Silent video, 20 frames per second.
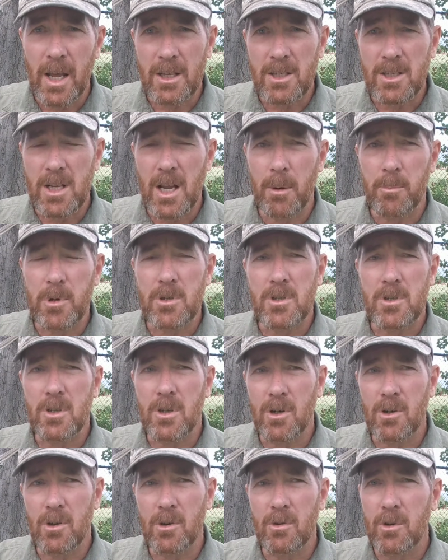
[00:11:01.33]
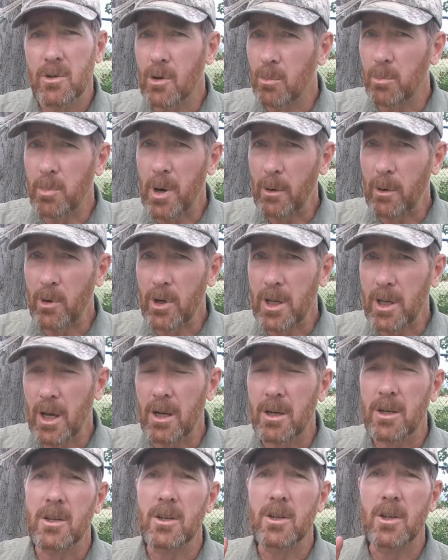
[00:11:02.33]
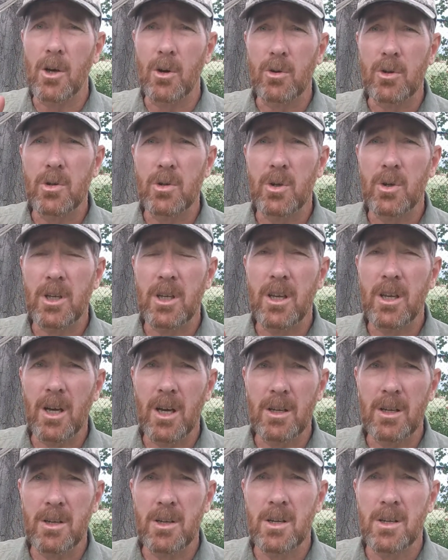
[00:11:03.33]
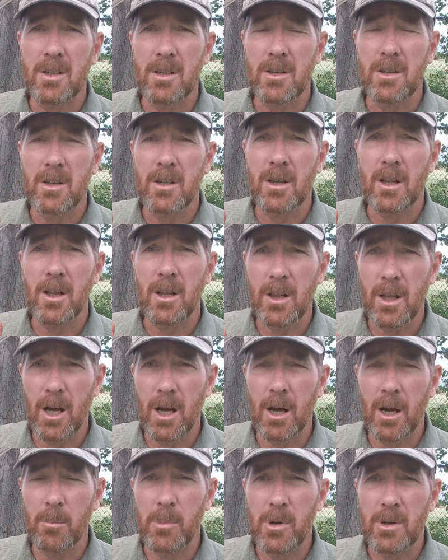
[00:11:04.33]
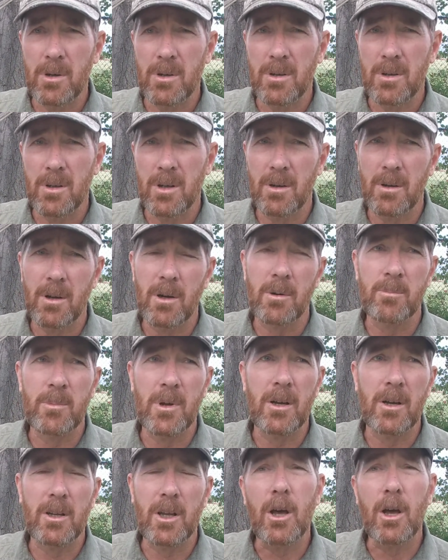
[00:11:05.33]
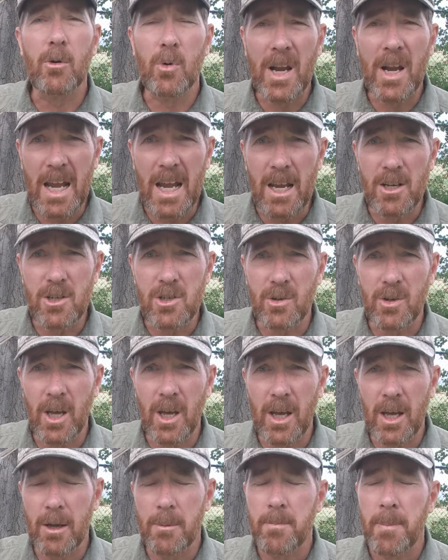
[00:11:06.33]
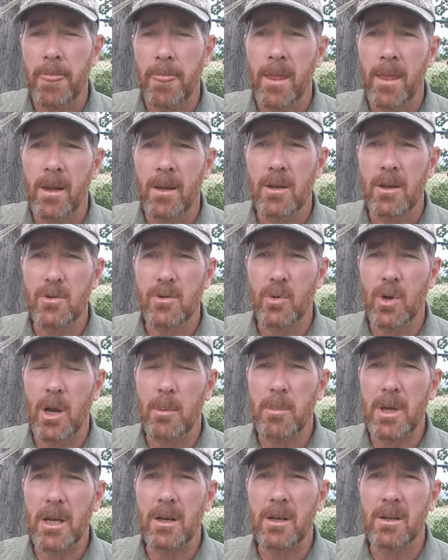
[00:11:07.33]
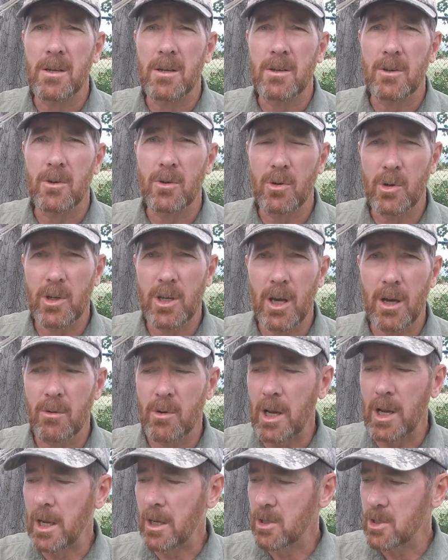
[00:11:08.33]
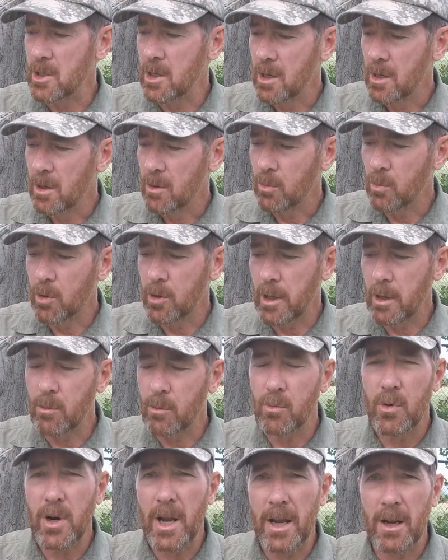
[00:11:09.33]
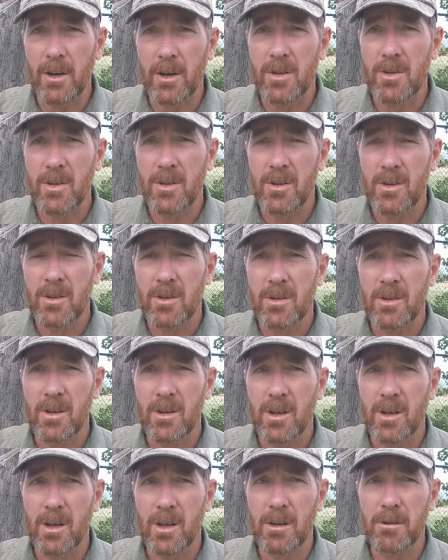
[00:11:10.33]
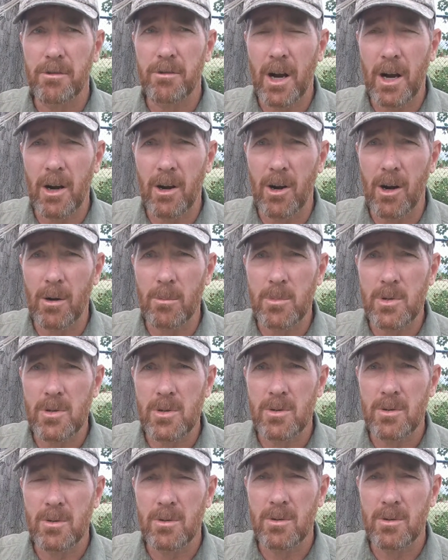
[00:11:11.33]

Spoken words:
next step is don't buy one yet. Go to a gun club, or a gun range, okay, is what I mean. Go to a gun range where they rent firearms